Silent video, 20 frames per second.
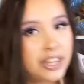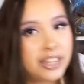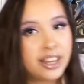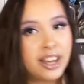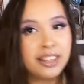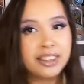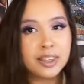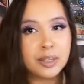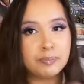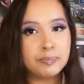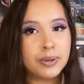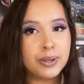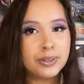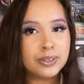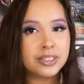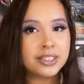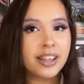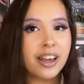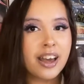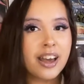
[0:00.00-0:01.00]
So I got the
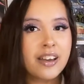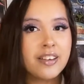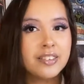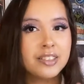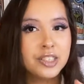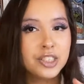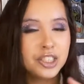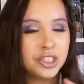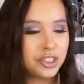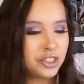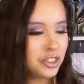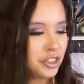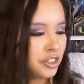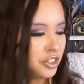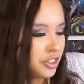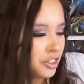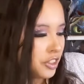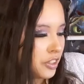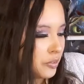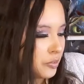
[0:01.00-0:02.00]
Bosta,
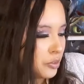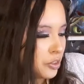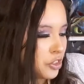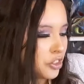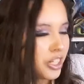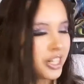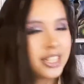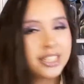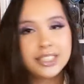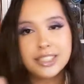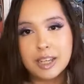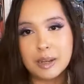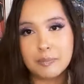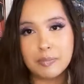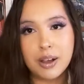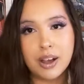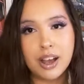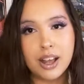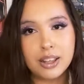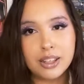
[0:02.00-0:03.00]
Trix,
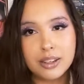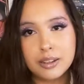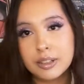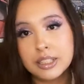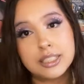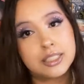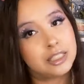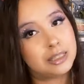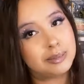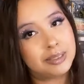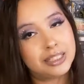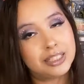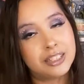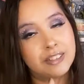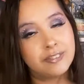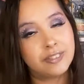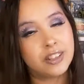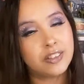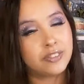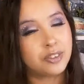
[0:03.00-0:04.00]
and Pollen, still
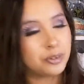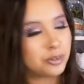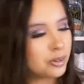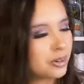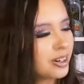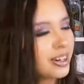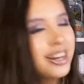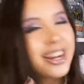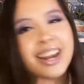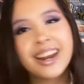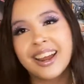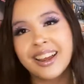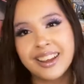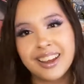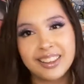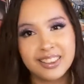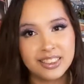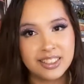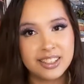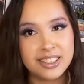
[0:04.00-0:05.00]
missing Fluff and Roar, and I
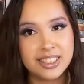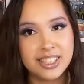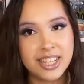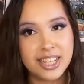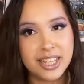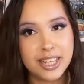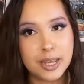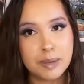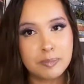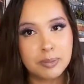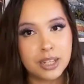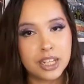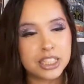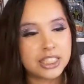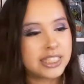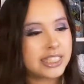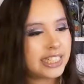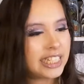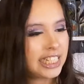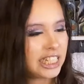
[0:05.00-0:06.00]
got the Tiki
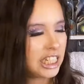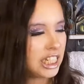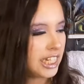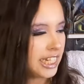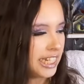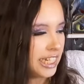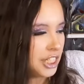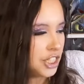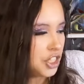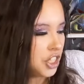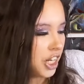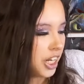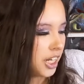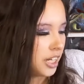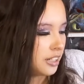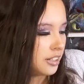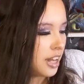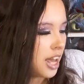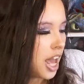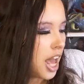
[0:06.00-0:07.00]
plus keychain.
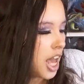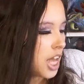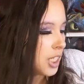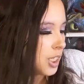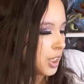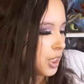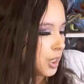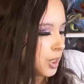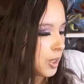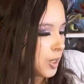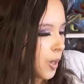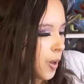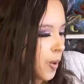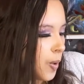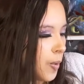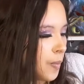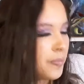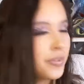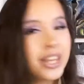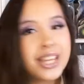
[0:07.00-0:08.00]

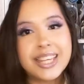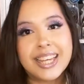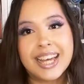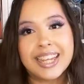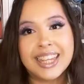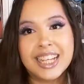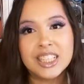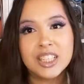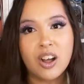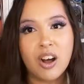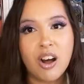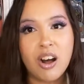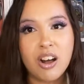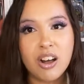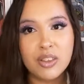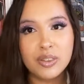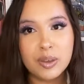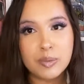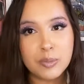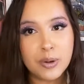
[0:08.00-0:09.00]
So yeah, that's
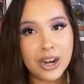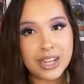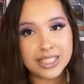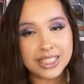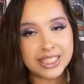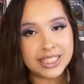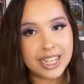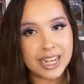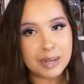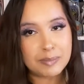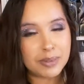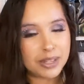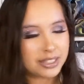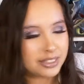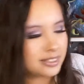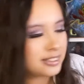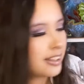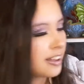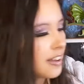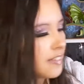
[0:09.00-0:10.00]
all the Miraculous
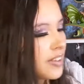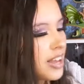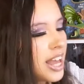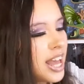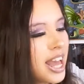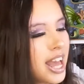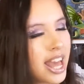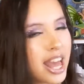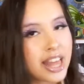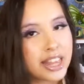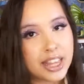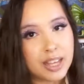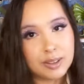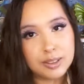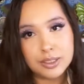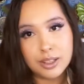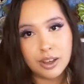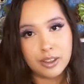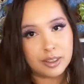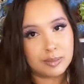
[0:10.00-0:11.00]
Ladybug stuff. And that
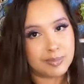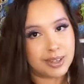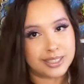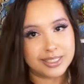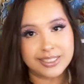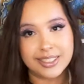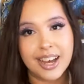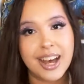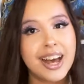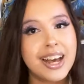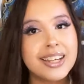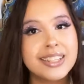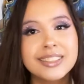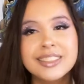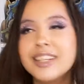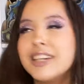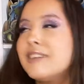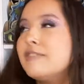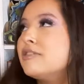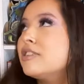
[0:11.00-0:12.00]
was all the Monster High
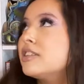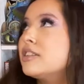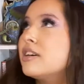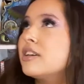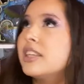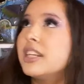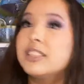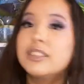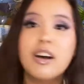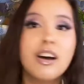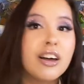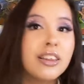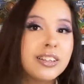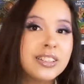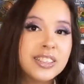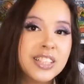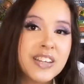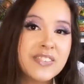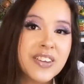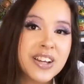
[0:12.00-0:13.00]
stuff. So that's all
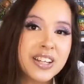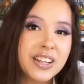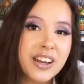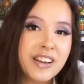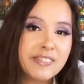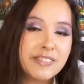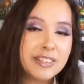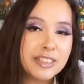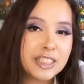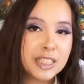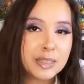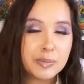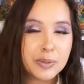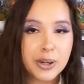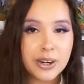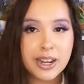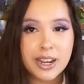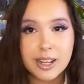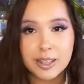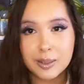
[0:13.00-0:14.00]
the stuff I got from
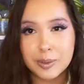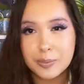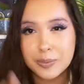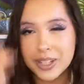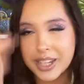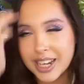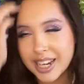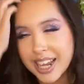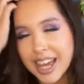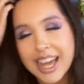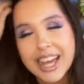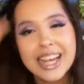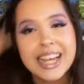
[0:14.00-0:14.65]
Spirit Halloween.